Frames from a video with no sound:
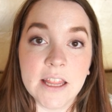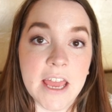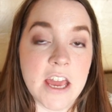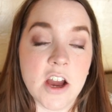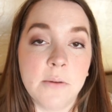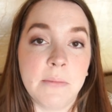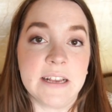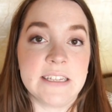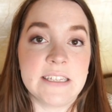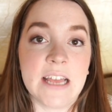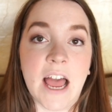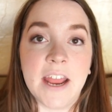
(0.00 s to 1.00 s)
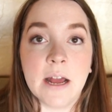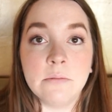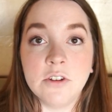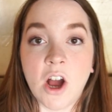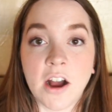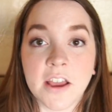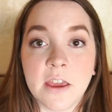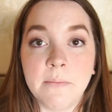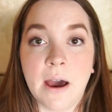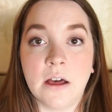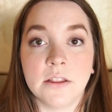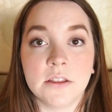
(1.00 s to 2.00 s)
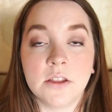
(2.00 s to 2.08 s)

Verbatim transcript: laying on my side. I'm talking about